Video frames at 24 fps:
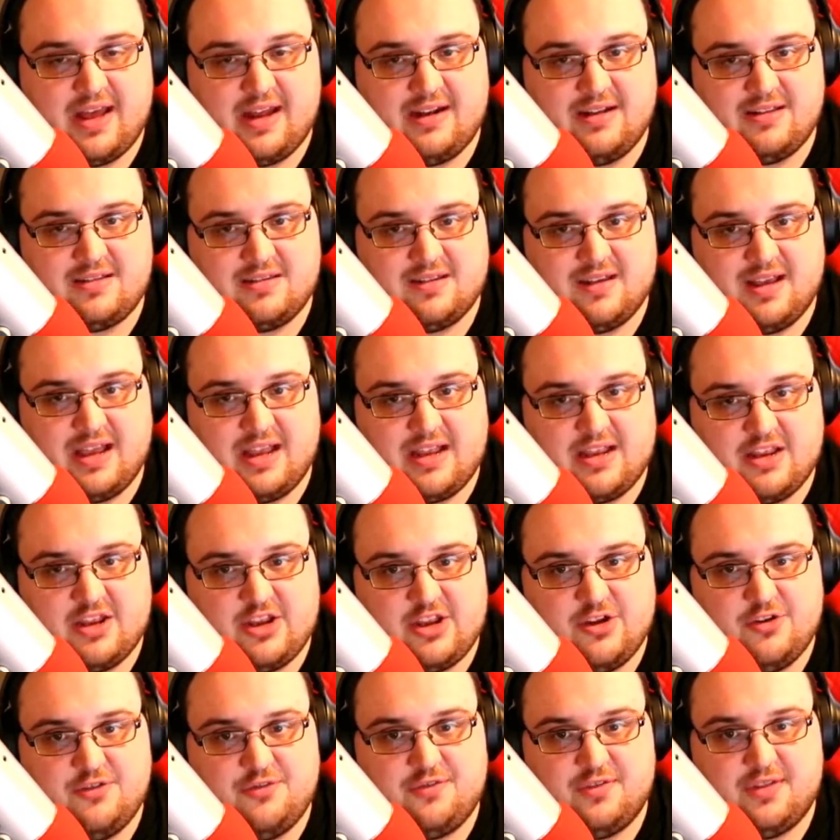it's like
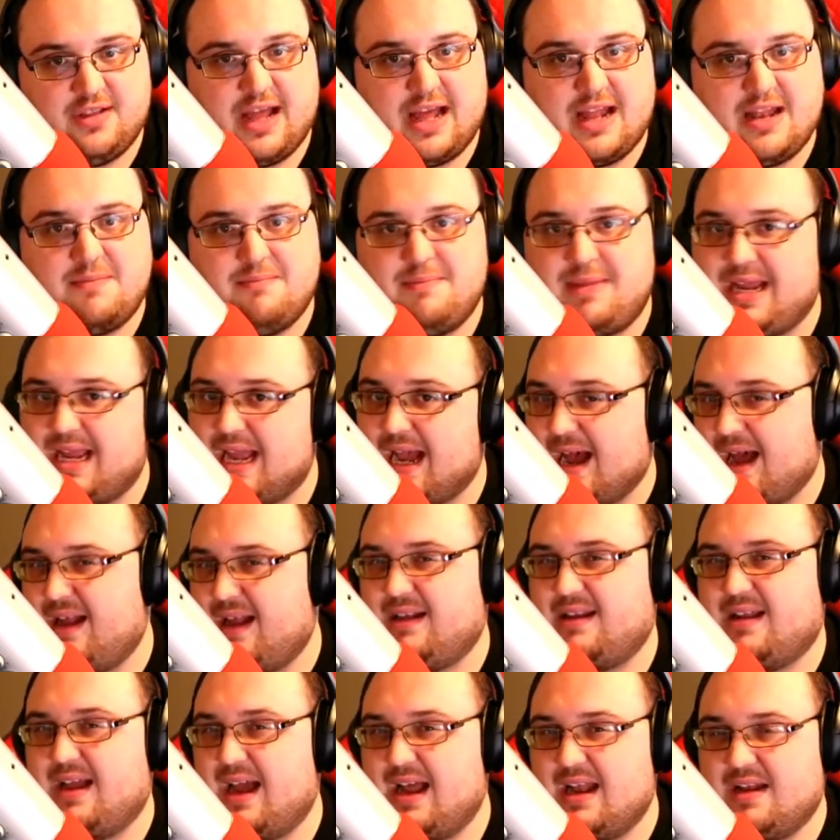you've led me on
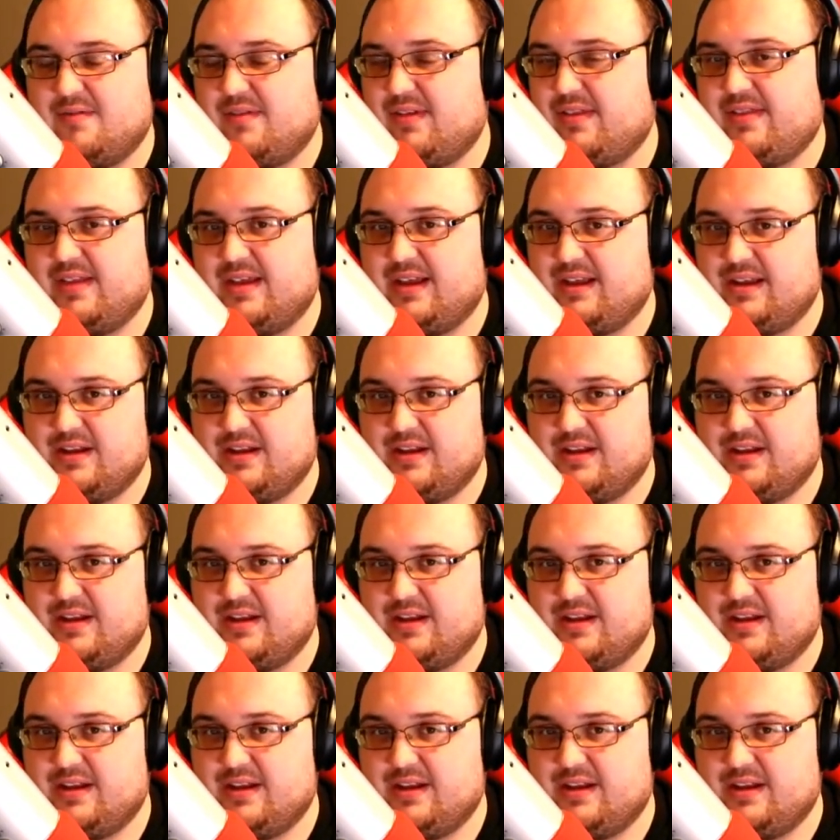kind of a thing.